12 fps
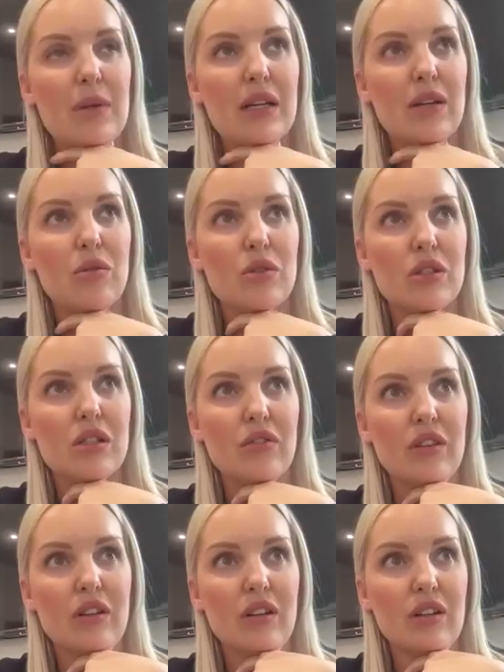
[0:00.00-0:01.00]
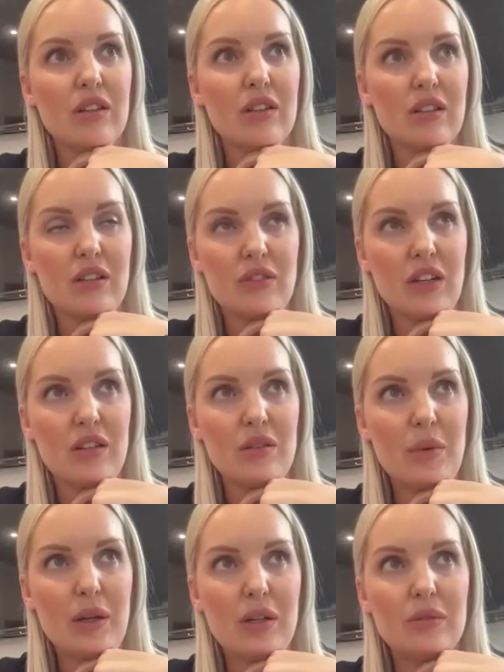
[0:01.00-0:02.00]
how many courses I've done,
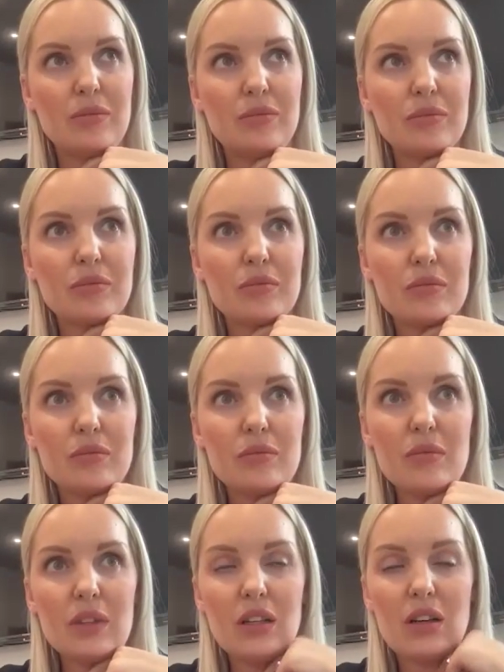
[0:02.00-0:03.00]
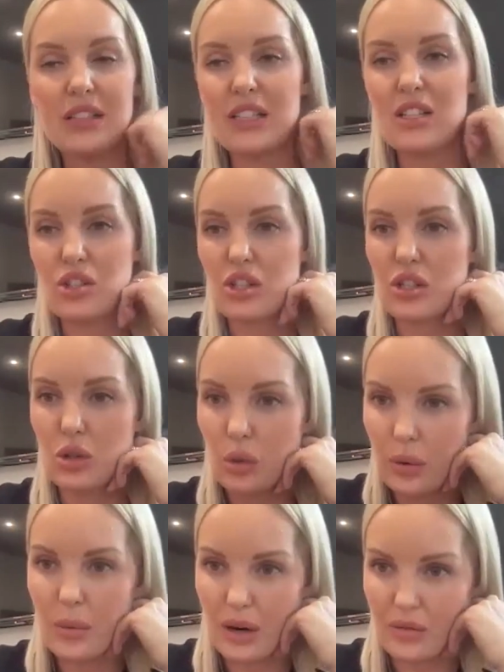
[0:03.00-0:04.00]
but I didn't just stop
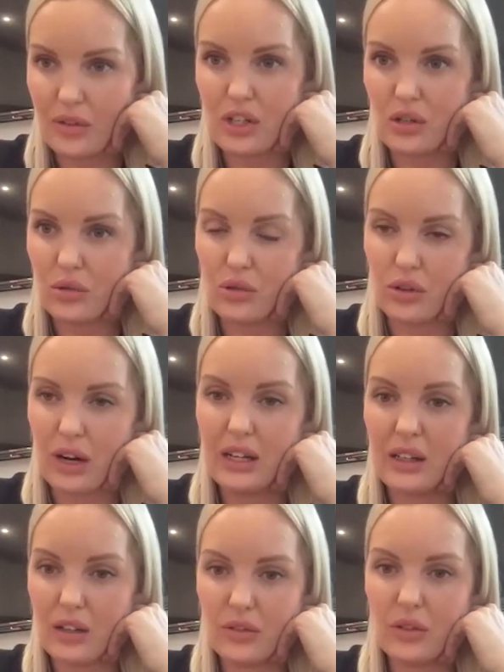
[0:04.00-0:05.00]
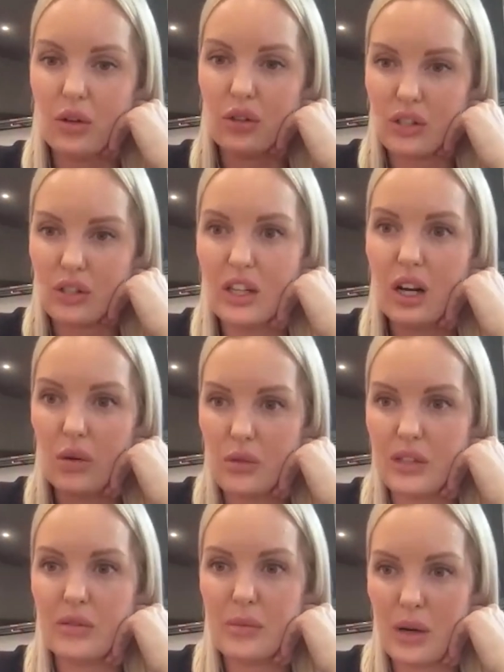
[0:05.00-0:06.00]
at my original training. I've done loads
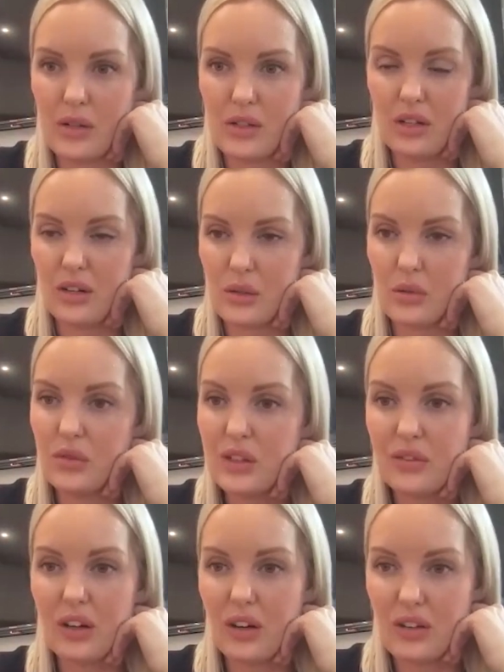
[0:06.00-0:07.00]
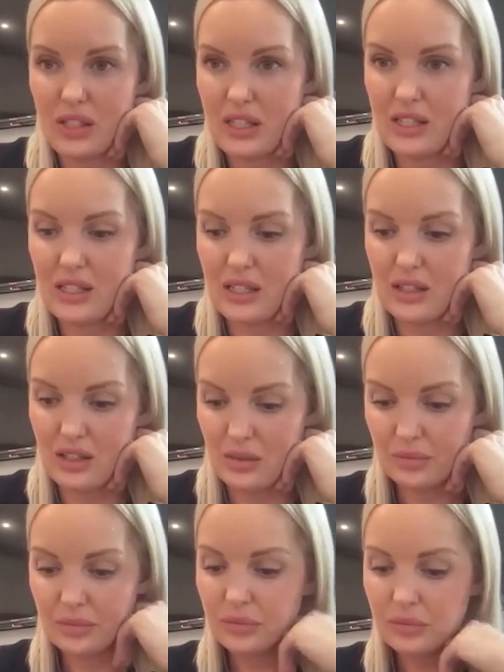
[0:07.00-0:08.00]
of different masterclasses with different artists and
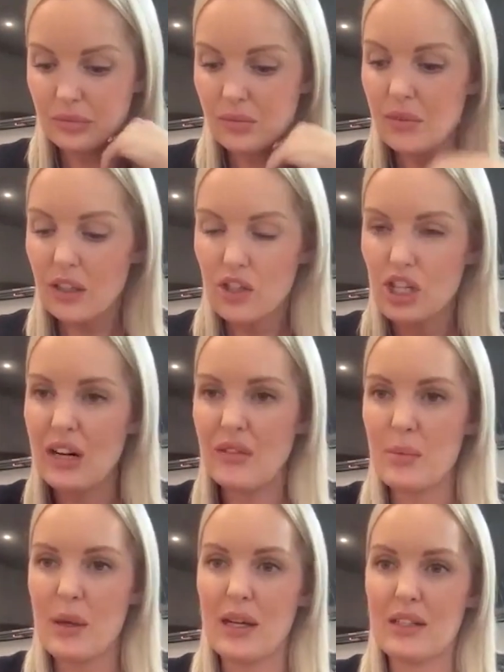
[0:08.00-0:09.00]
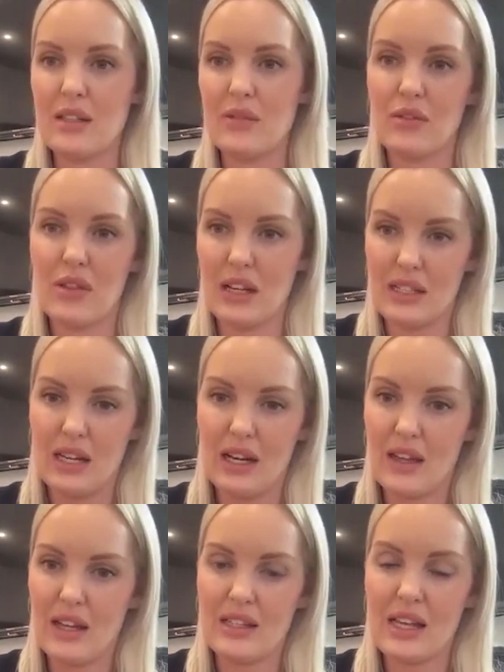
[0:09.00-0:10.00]
cherry picked different things out of
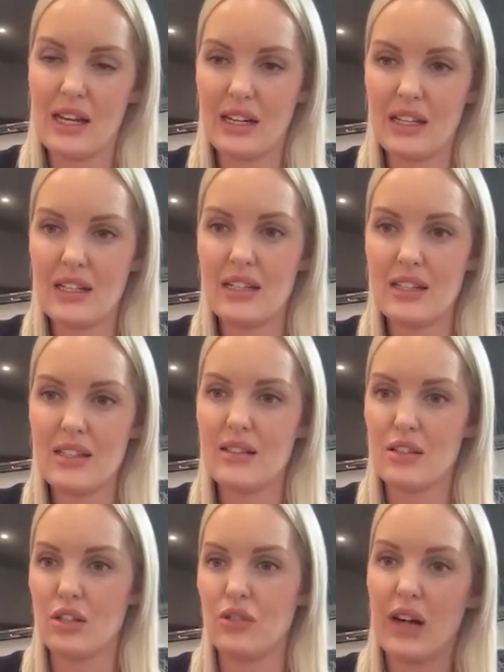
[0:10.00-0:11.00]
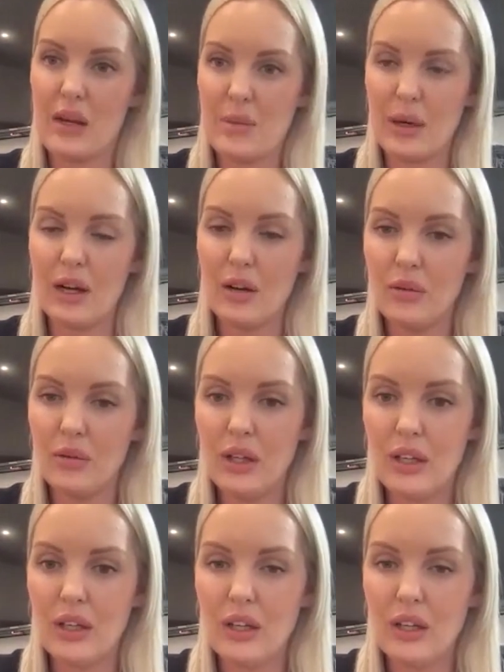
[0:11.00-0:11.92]
their techniques to create my own.